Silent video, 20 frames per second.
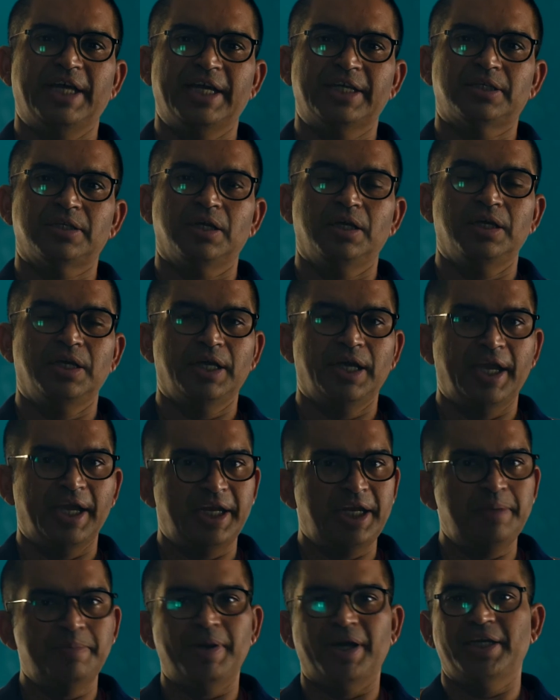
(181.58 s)
that
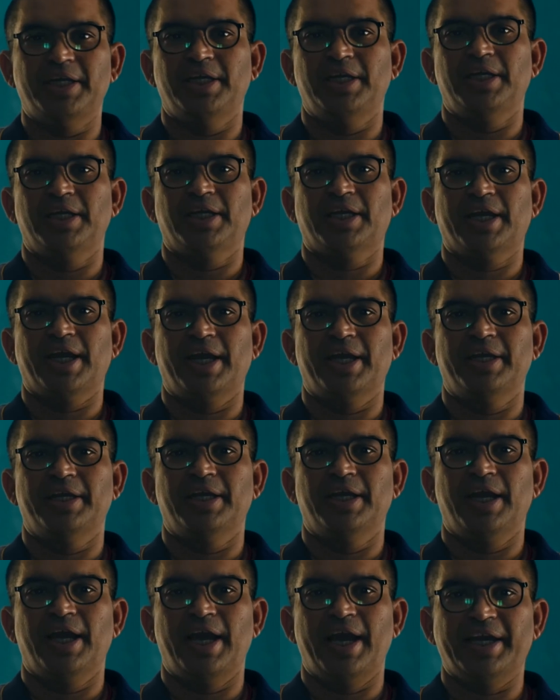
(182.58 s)
anybody
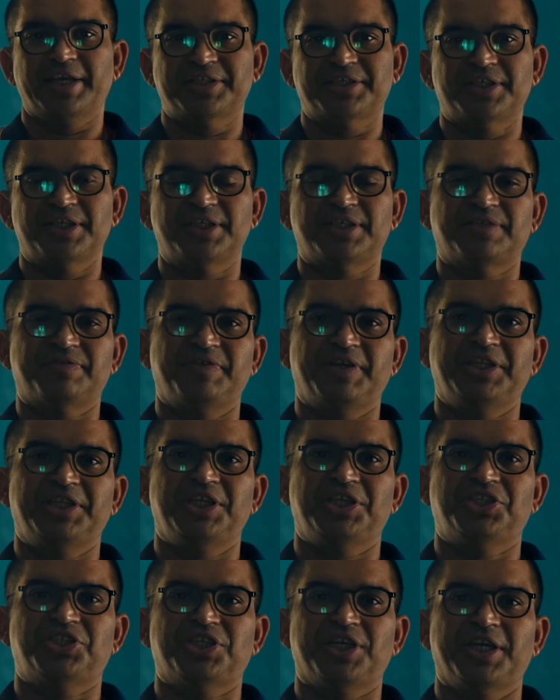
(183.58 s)
can access
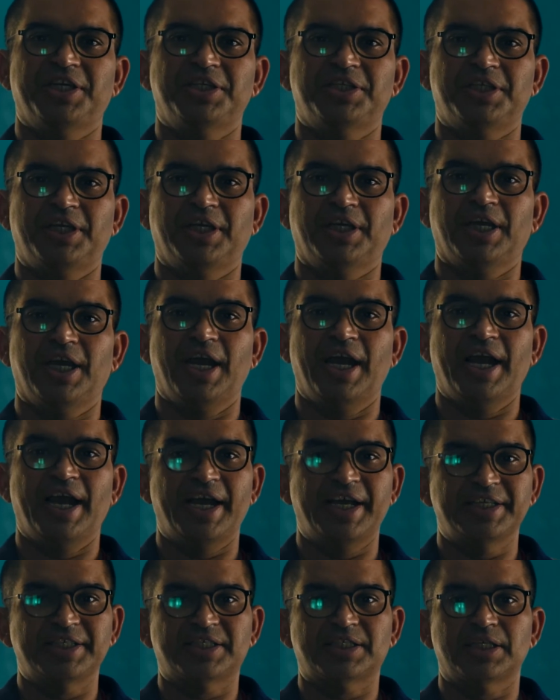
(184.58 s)
Vedic chanting
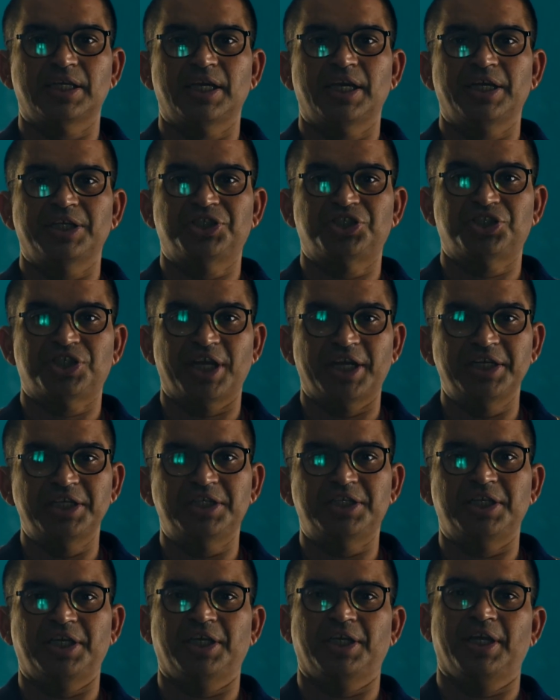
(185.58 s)
as a
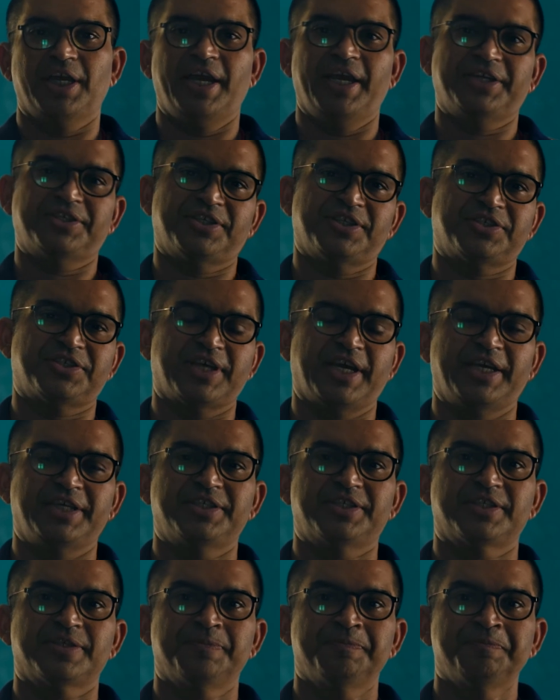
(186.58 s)
chanting
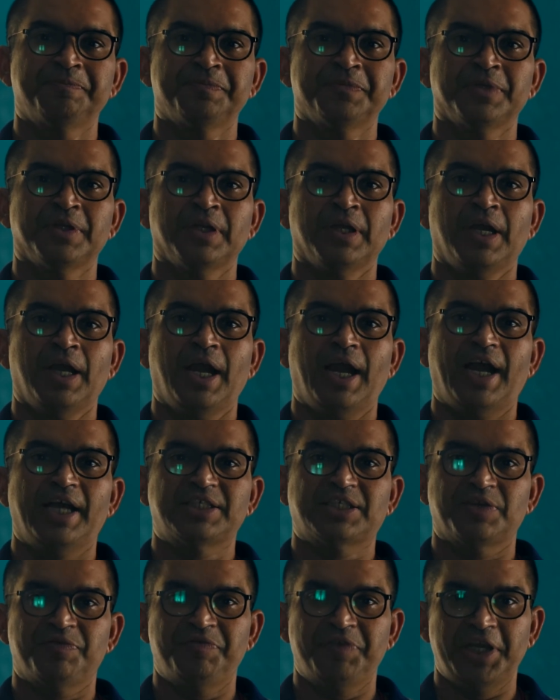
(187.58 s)
exercise,
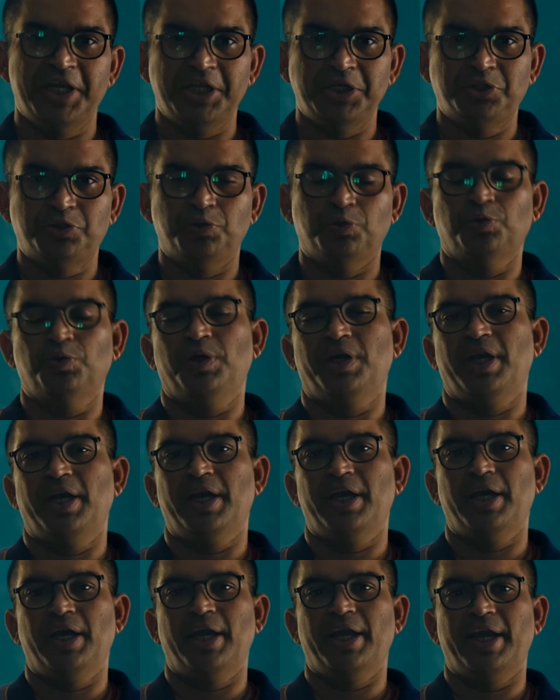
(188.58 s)
as a way to
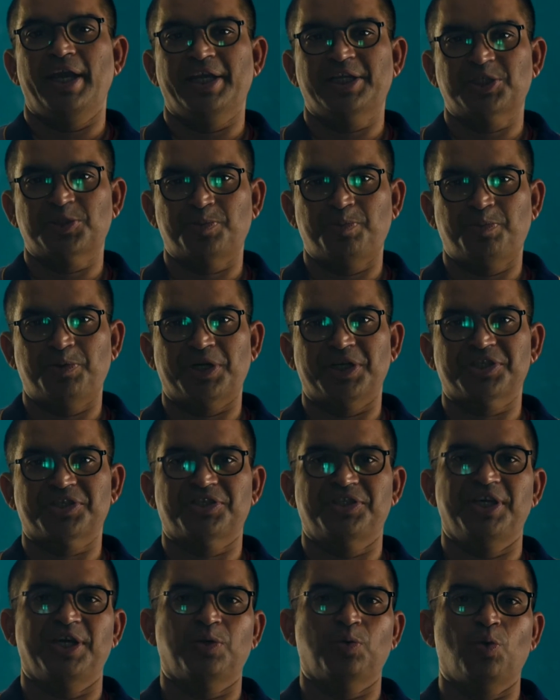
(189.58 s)

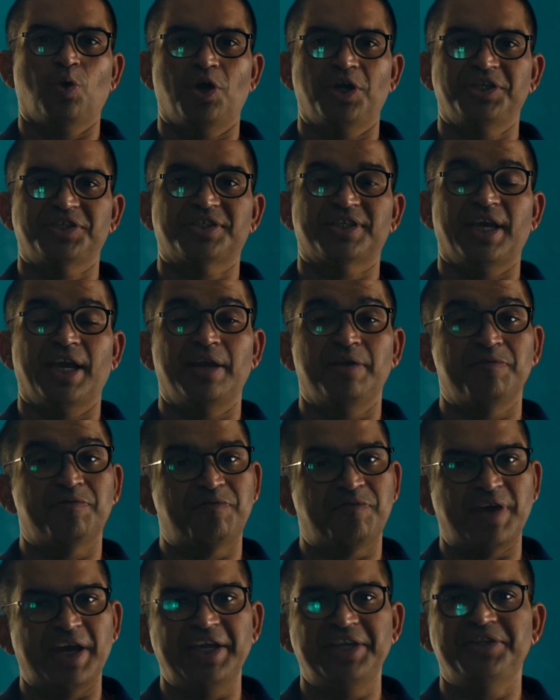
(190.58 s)
express their voice and
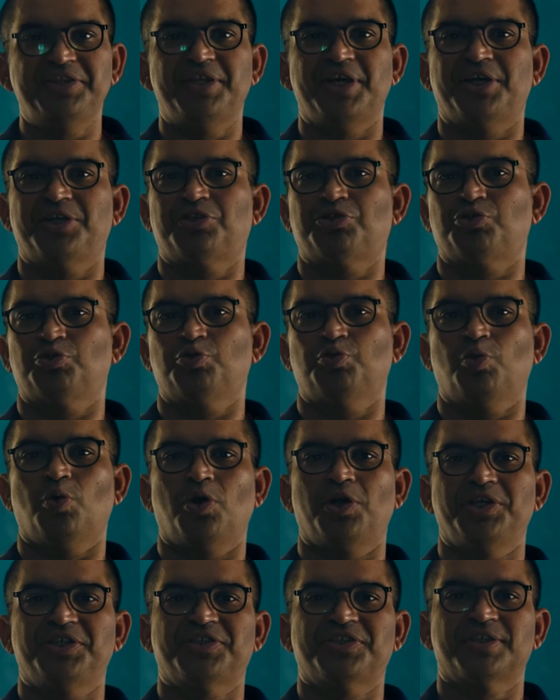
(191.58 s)
find their true
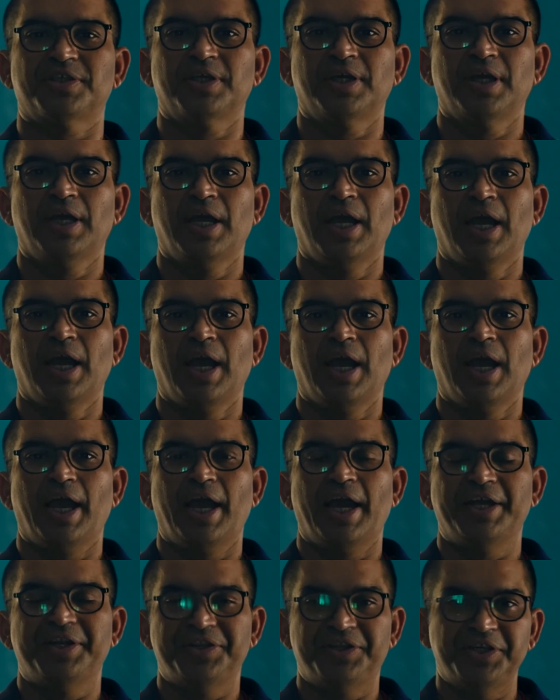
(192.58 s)
voice.
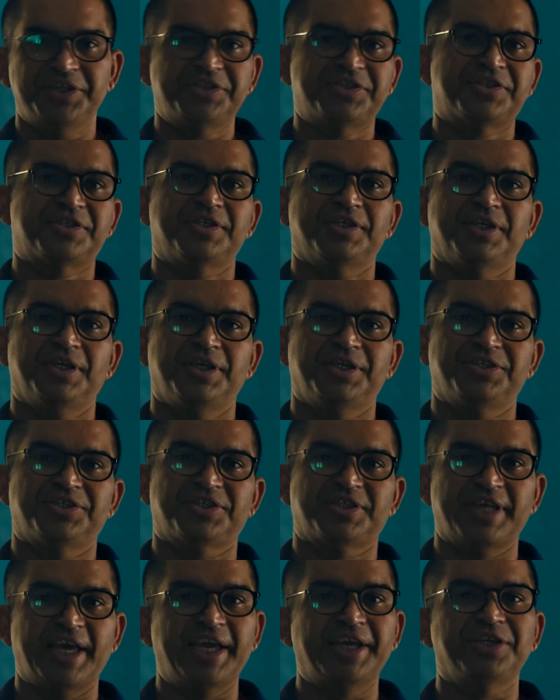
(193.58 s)
And this
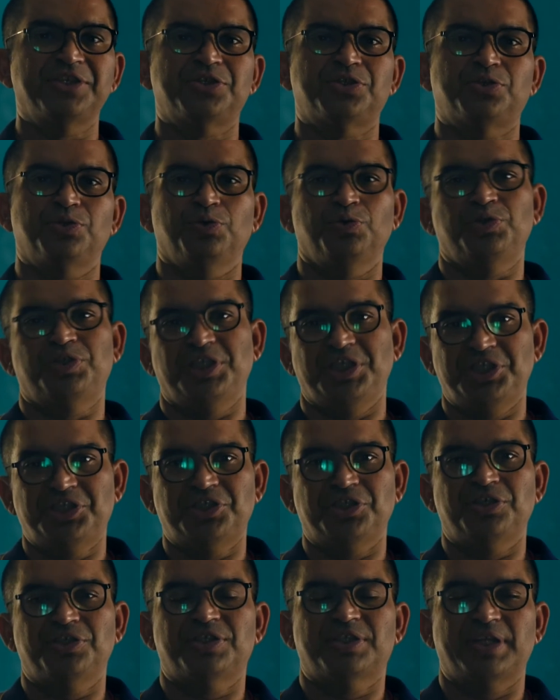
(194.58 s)
is thanks to
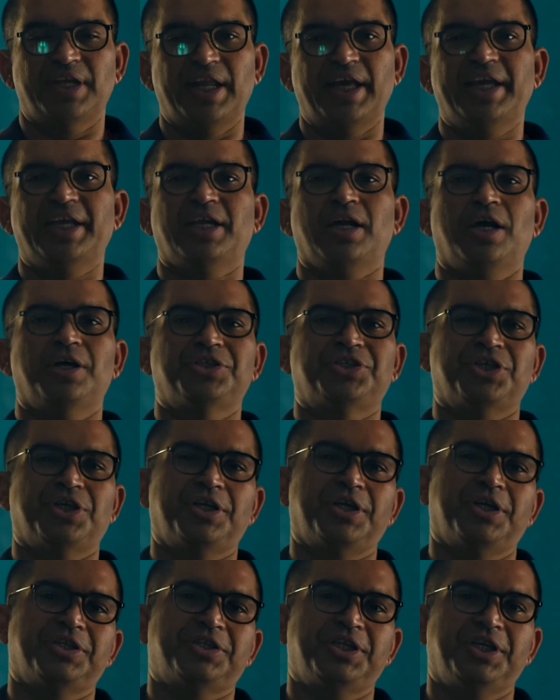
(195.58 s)
teachers like
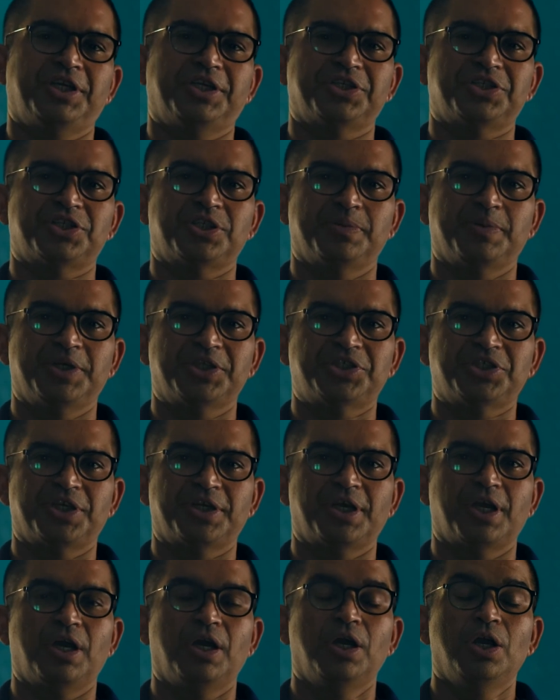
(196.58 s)
Acharya T.
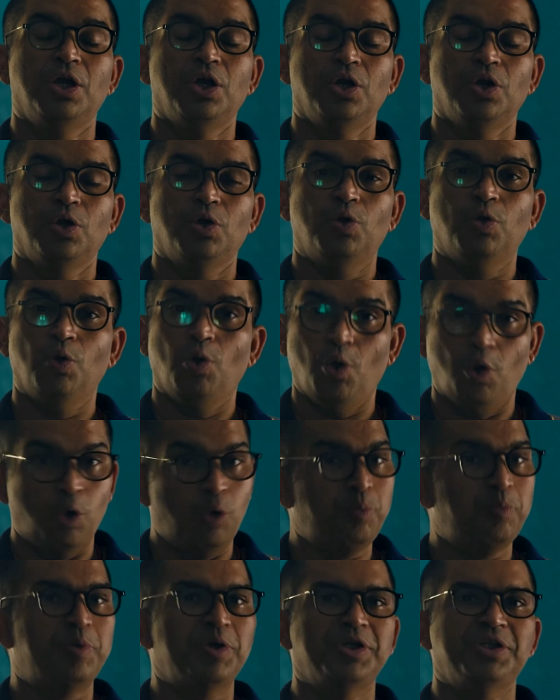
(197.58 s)
Krishnamacharya, who
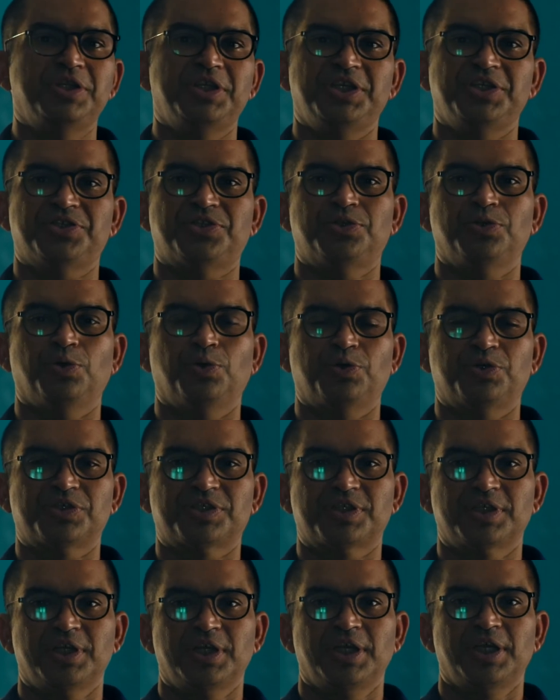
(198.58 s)
opened these
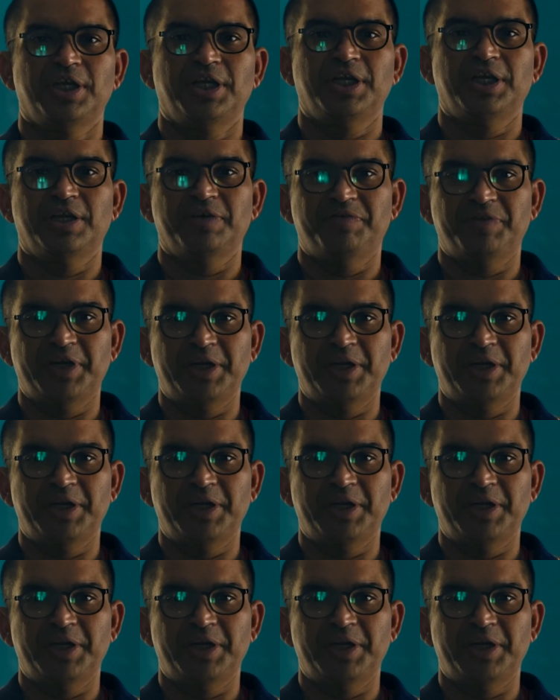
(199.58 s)
doors in a